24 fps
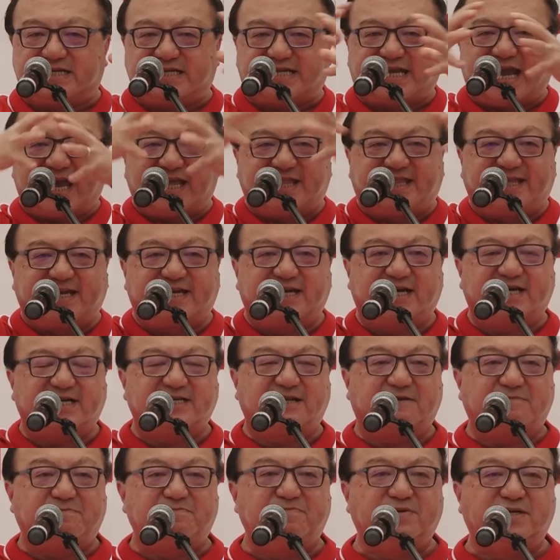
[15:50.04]

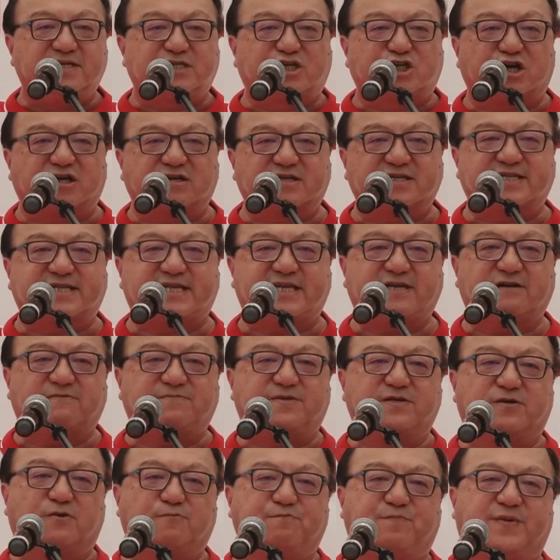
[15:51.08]
gathered the majority
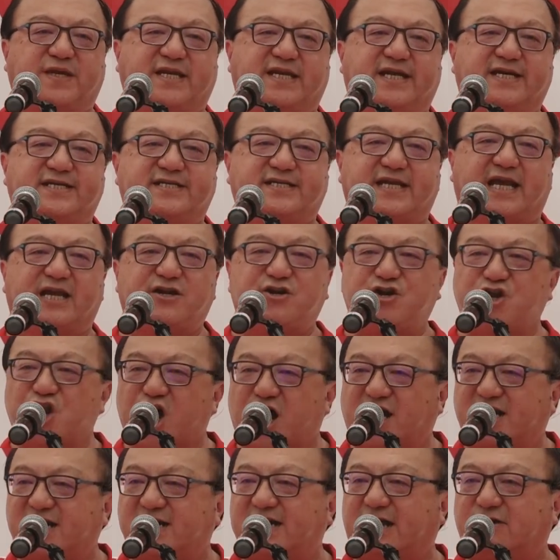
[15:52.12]
of the opinion and
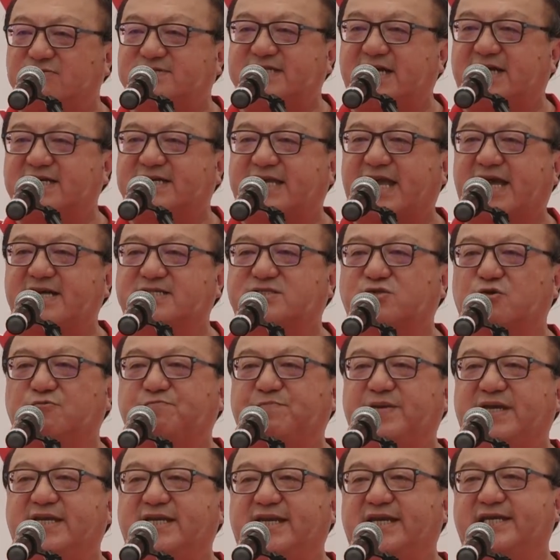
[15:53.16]
not Lau Tia Kiang's
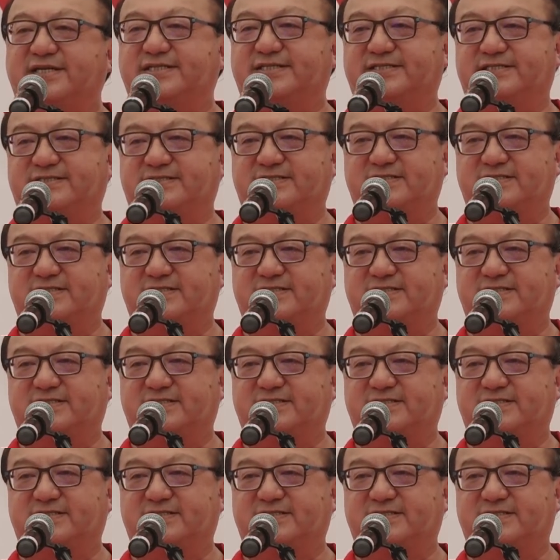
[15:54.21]
opinion.